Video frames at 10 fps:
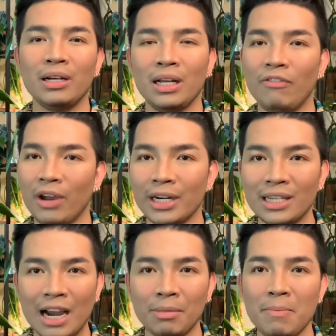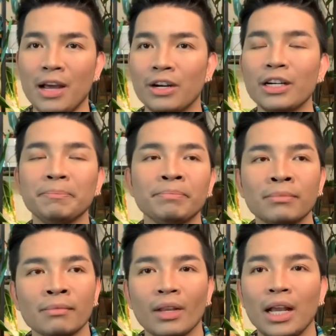in a very timely manner.
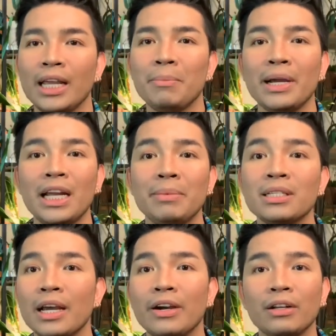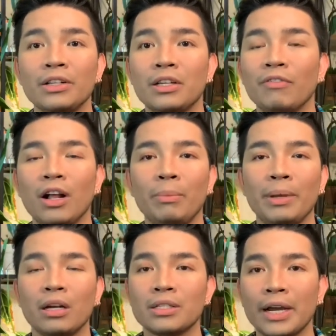Again, my name is Cyril. You can follow me
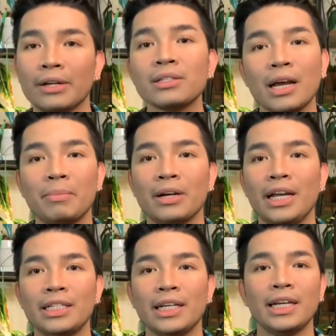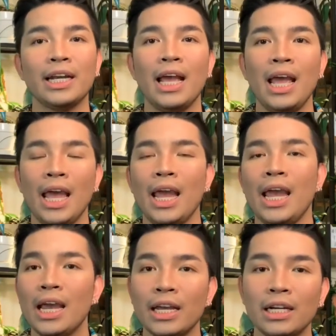on Cyril's Cybernated.
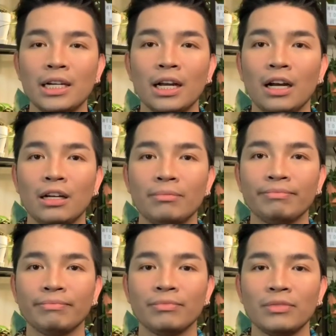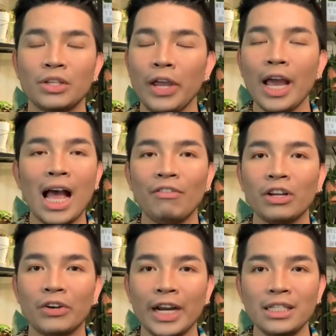And so yeah, have a
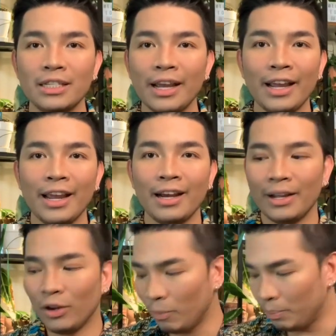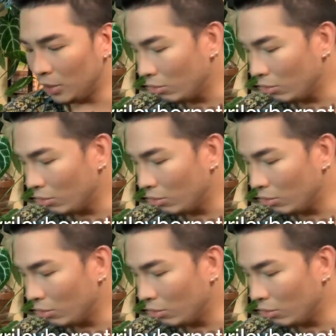great day. And I hope you